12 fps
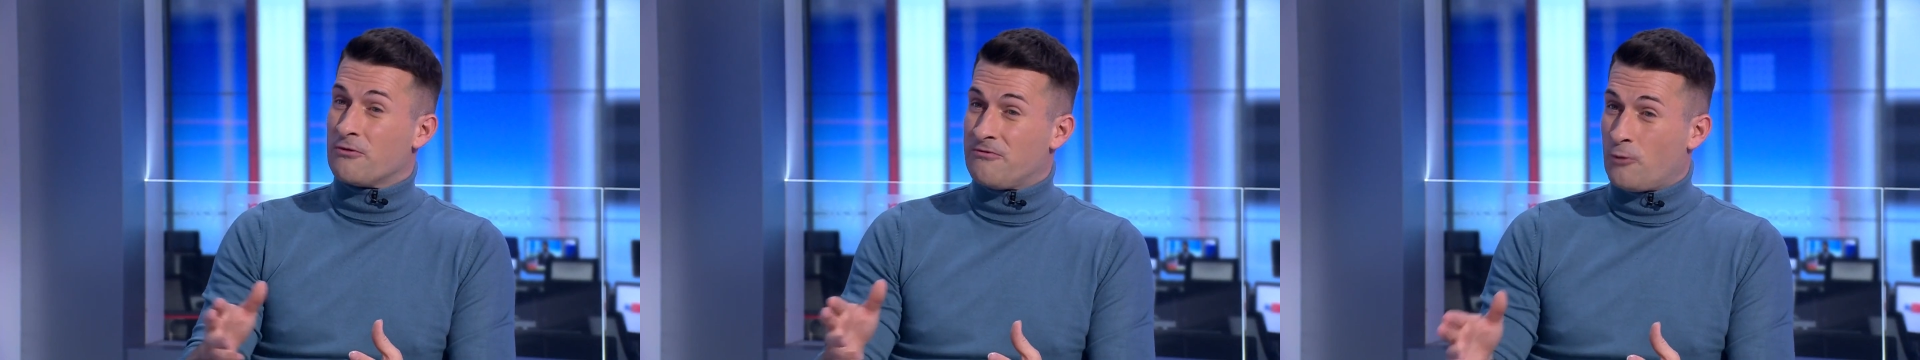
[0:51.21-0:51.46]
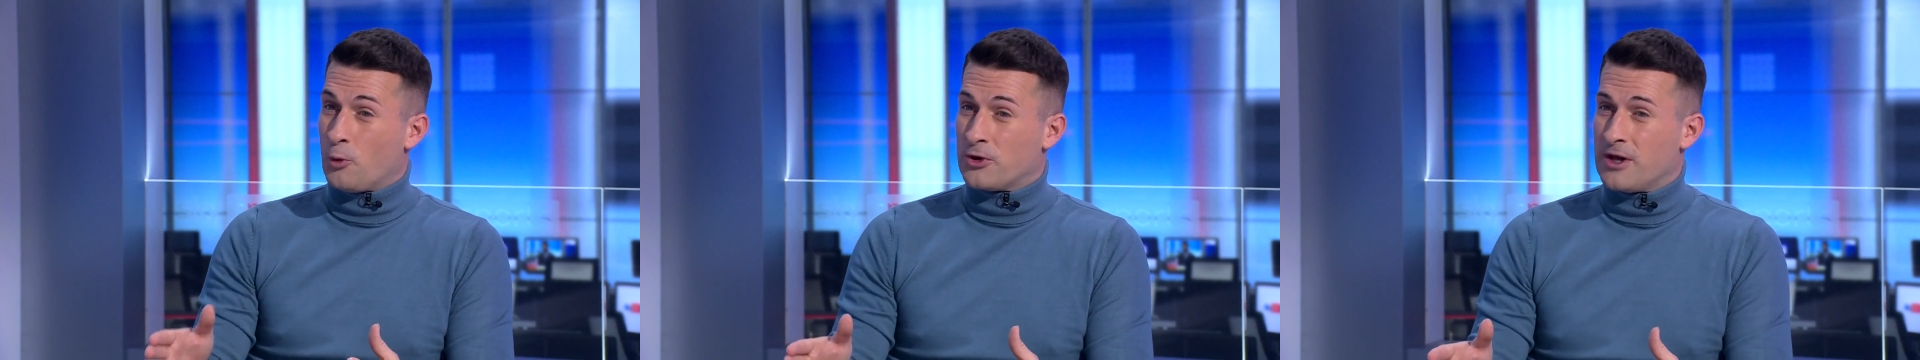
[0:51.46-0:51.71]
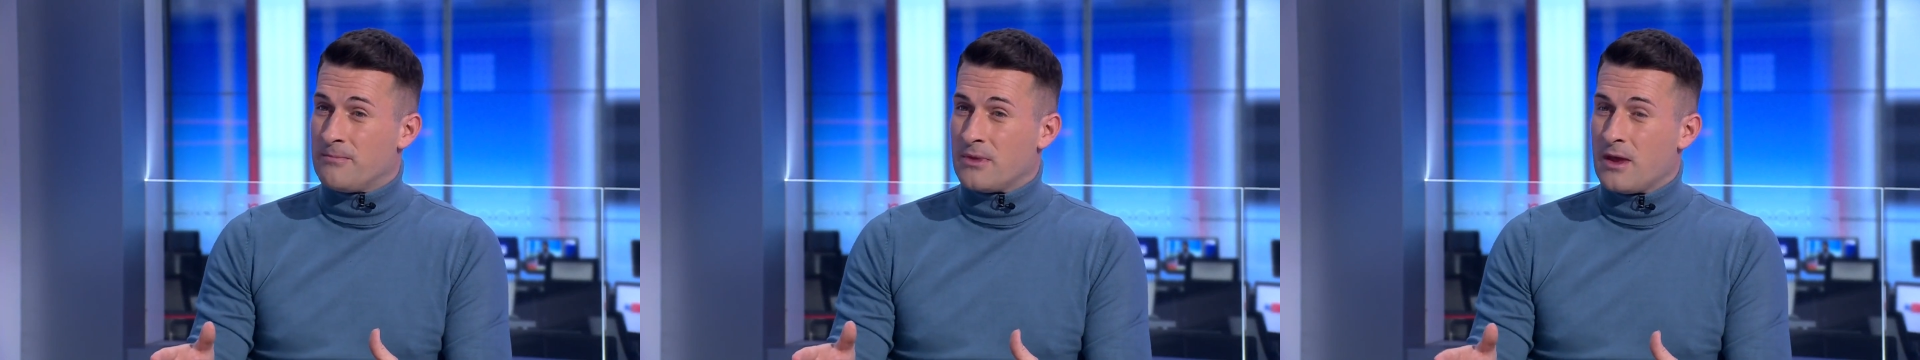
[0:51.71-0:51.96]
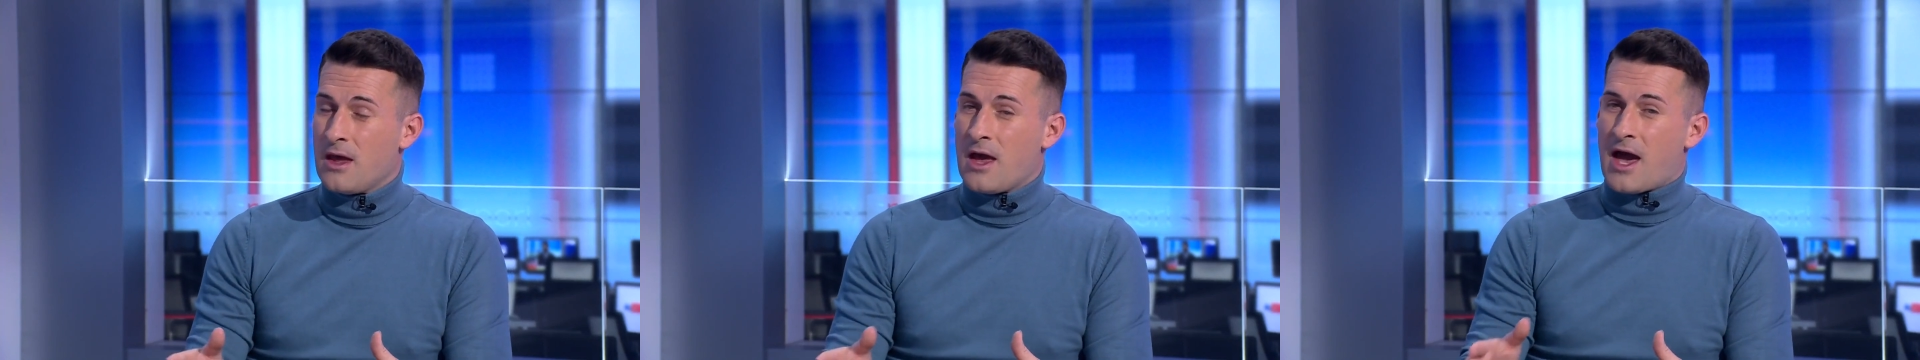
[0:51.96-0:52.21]
afford him.
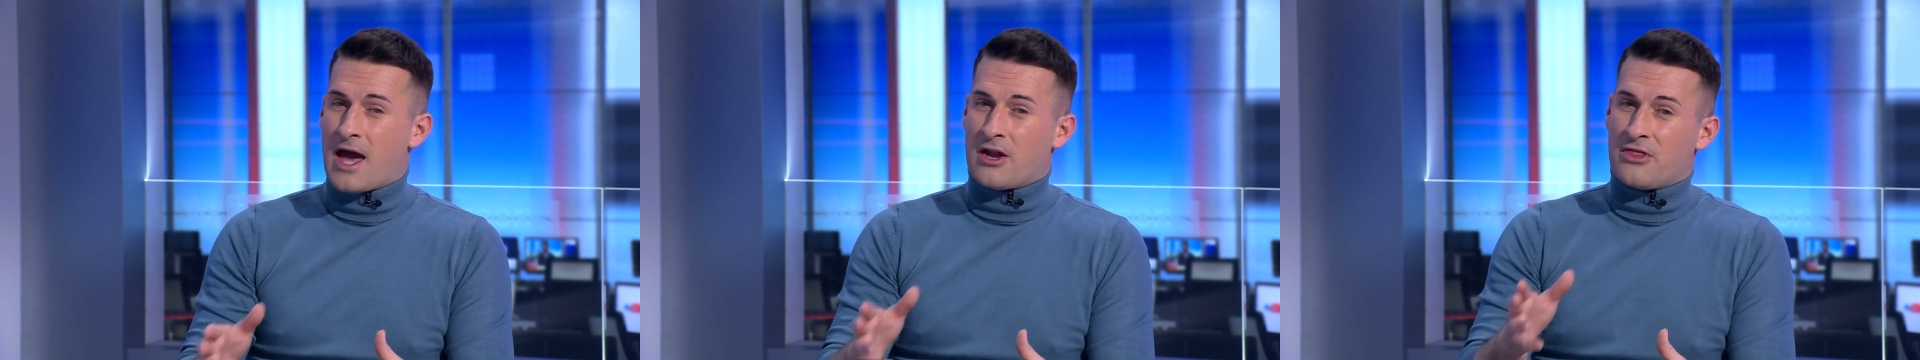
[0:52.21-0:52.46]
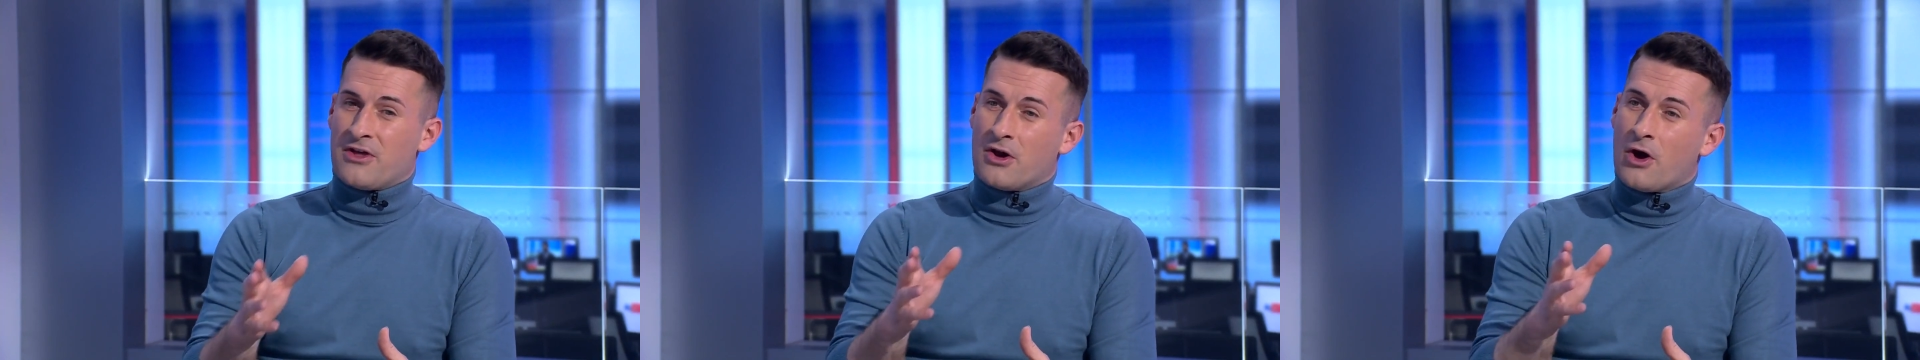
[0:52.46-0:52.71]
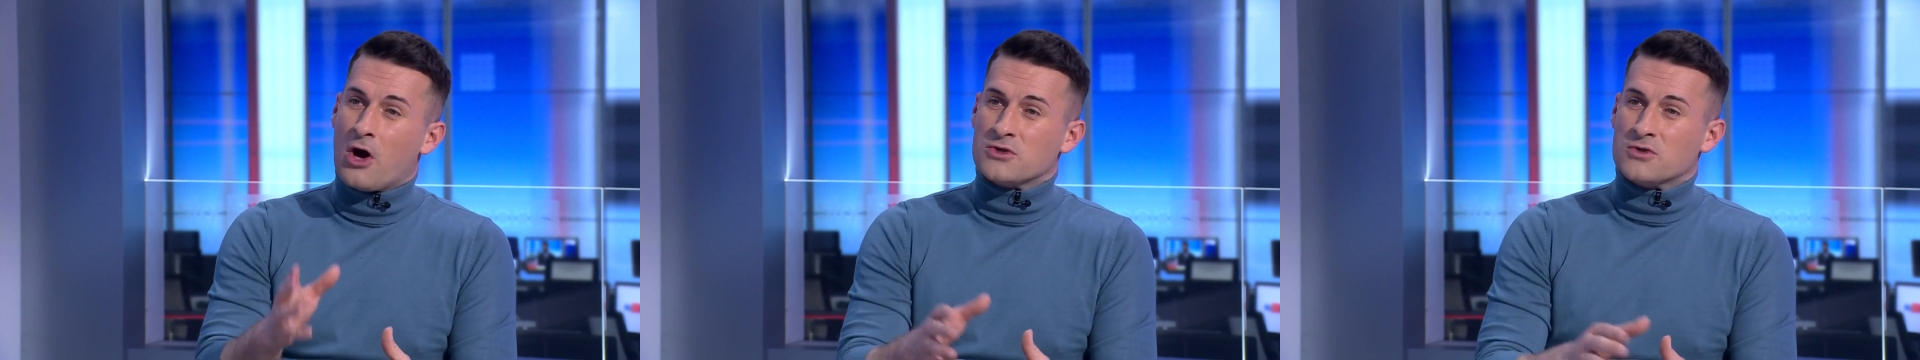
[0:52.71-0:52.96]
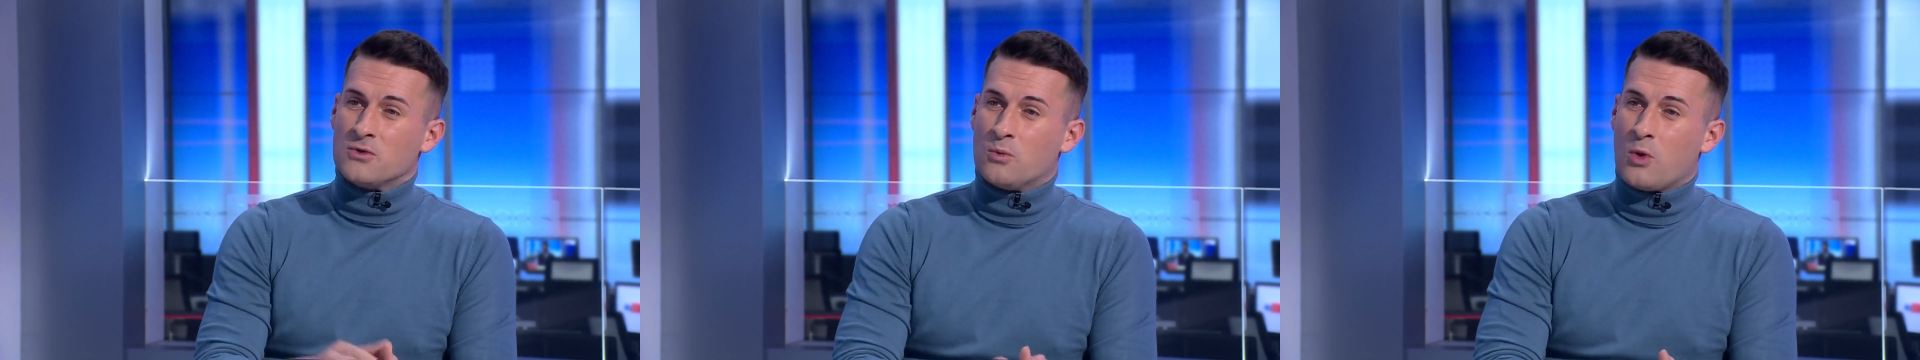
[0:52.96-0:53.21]
And I think
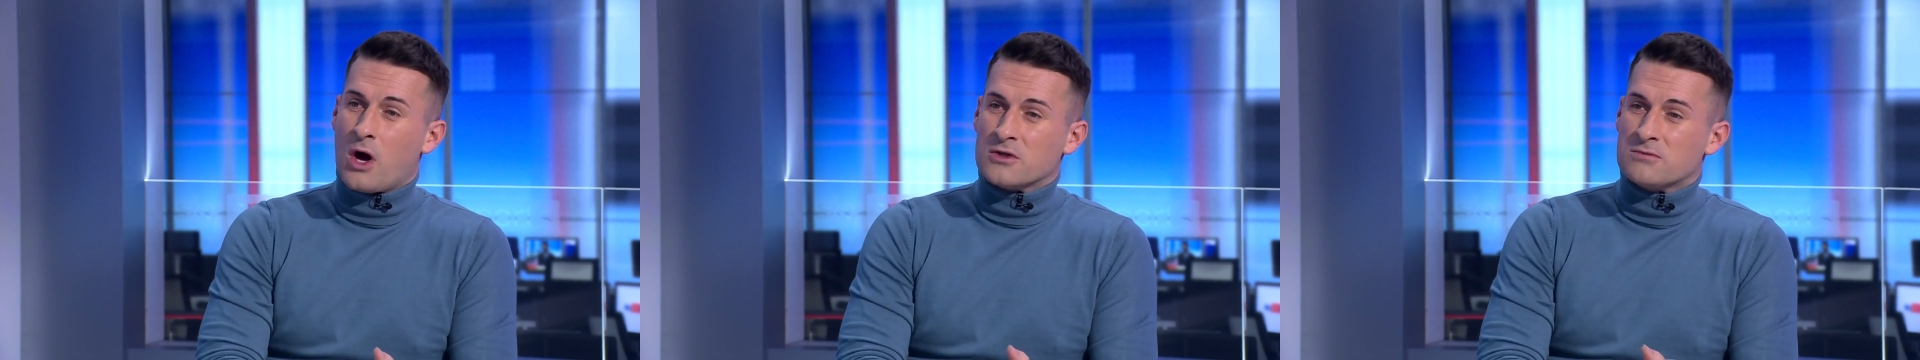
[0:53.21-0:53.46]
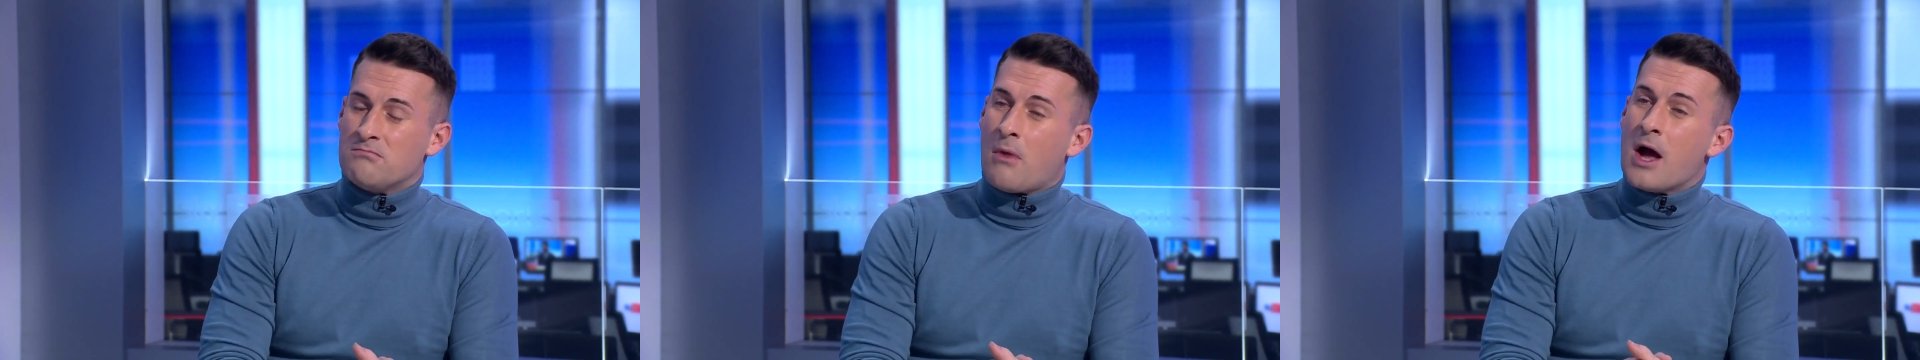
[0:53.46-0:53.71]
Arsenal, whilst